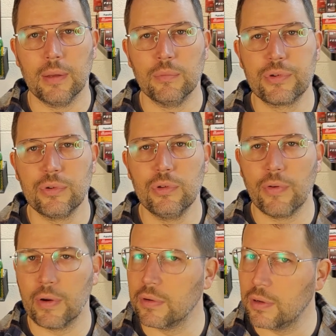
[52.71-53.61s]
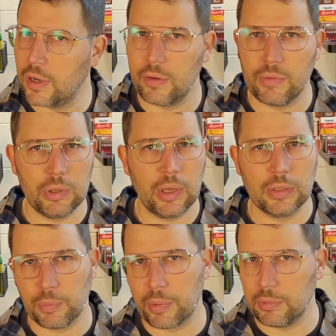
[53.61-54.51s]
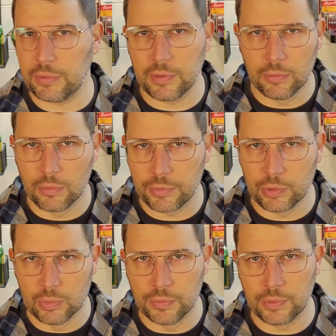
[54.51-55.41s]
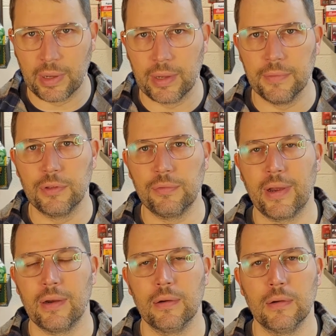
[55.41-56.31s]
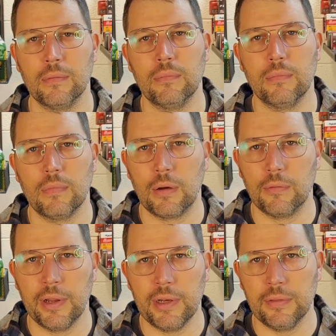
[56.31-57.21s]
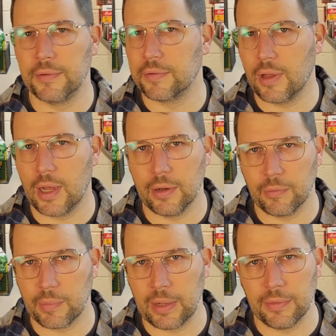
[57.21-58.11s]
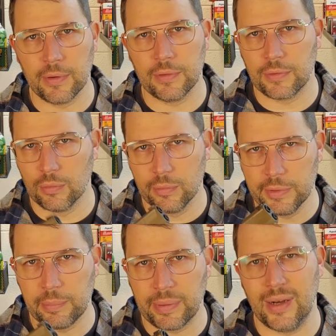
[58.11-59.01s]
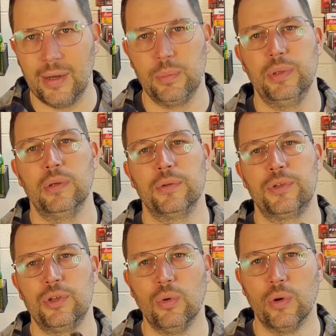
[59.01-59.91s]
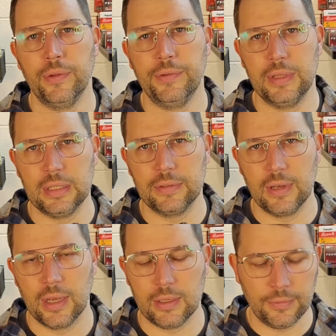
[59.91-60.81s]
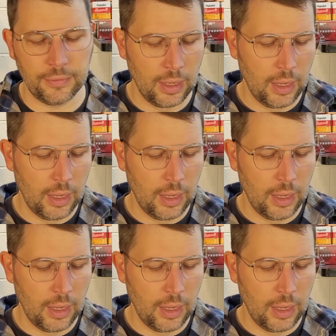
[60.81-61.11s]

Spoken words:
I'm sure you've heard a lot of it. You guys have probably seen reviews about this firearm already. There's a lot of them out there. It's a really popular choice these days.